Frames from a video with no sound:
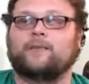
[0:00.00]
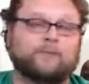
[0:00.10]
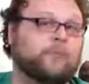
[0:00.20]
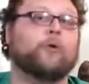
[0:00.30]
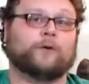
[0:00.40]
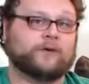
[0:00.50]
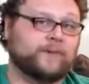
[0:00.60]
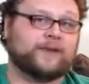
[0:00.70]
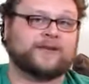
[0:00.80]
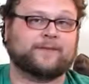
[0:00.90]
important
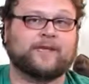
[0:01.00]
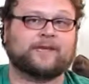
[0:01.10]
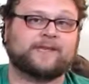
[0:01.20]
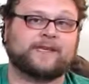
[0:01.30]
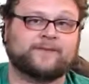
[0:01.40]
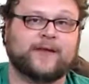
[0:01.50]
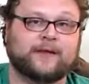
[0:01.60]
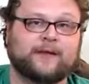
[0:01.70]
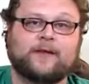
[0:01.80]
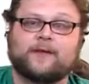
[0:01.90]
by the time you hit 6
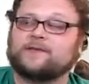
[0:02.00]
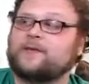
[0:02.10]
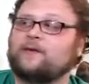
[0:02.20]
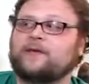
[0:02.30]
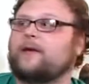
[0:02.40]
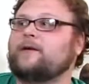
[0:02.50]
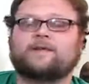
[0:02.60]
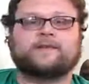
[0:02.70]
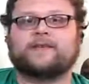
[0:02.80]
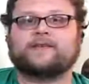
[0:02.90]
mana. So you don't care,
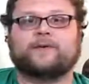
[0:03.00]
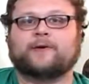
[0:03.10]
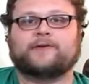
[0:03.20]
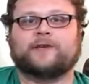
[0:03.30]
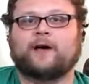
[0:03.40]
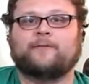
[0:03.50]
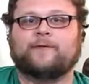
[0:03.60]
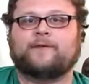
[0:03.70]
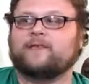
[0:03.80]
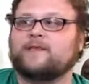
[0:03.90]
you just get 2 energy off
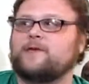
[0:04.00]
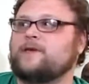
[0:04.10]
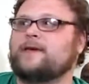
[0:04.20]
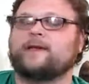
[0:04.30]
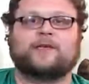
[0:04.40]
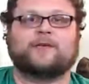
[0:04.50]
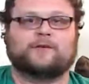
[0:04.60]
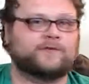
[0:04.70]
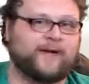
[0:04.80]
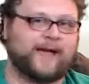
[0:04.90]
of it, and then you can get a
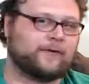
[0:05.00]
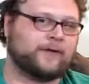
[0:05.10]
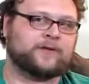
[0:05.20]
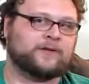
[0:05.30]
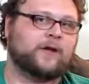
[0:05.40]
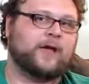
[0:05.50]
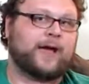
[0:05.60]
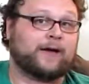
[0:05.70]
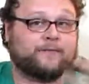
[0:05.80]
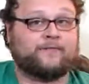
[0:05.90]
huge fat creature
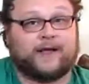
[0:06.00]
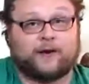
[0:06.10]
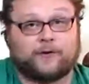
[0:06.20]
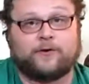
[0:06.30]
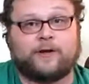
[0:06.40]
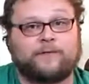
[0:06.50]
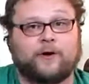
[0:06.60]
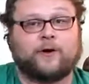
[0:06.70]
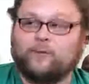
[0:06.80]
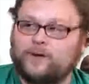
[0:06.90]
out of their
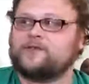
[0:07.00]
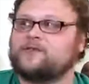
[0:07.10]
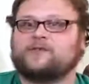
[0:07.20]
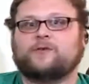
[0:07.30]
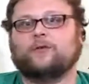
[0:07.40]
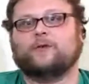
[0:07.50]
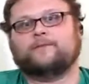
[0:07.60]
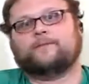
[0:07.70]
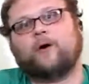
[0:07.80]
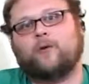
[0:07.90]
graveyard, which sort
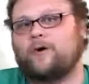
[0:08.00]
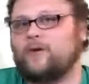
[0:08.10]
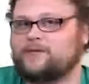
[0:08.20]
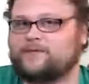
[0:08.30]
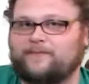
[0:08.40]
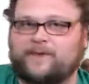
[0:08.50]
of almost